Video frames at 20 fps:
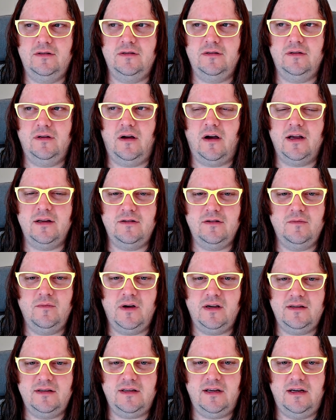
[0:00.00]
I do
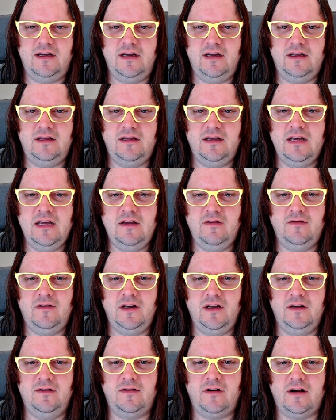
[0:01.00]
my study in the
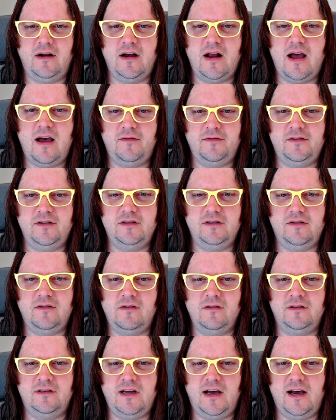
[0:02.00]
evening, right? After it's
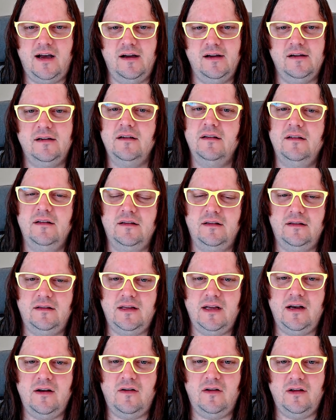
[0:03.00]
gone dark,
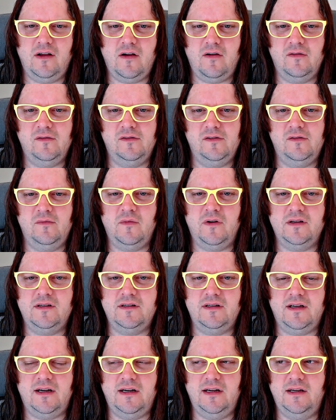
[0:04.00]
then I go and do my
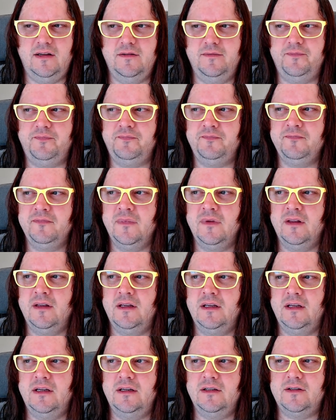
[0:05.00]
study.
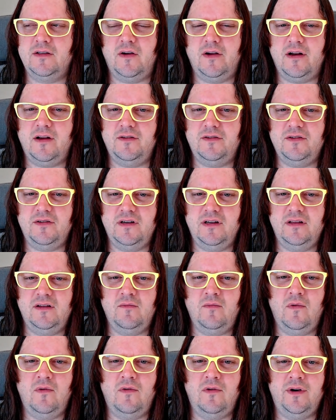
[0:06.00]
So I don't do it in the
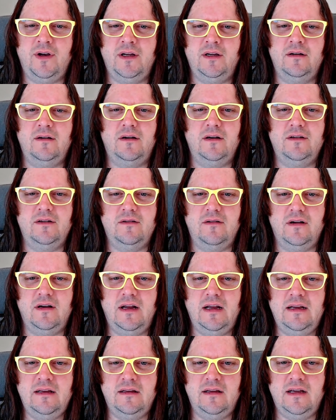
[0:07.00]
morning, I do it
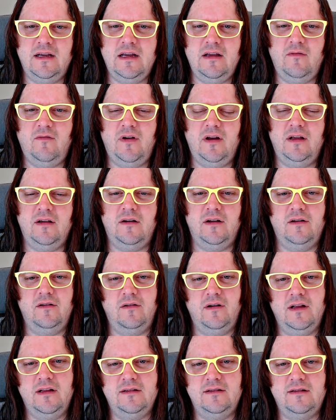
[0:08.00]
in the evening. I do
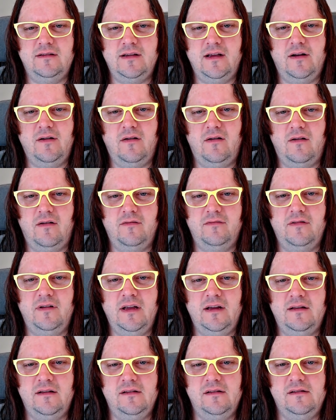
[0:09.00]
it instead of
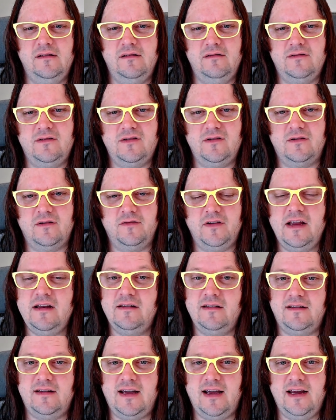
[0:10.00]
in sort of
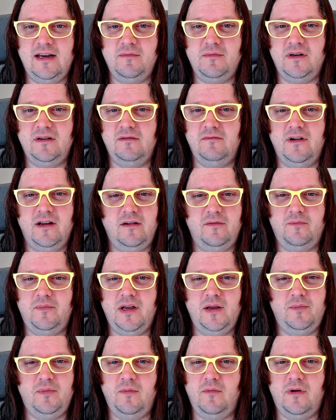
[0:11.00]
entertainment where
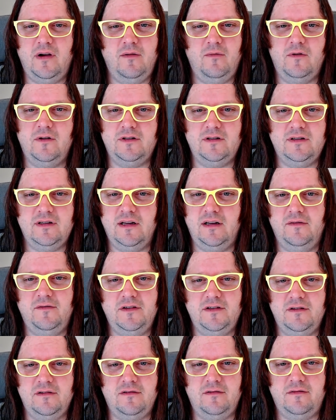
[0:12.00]
people might watch
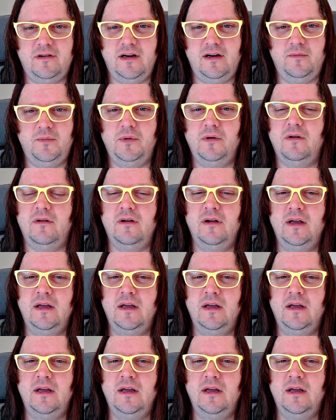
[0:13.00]
television or read a book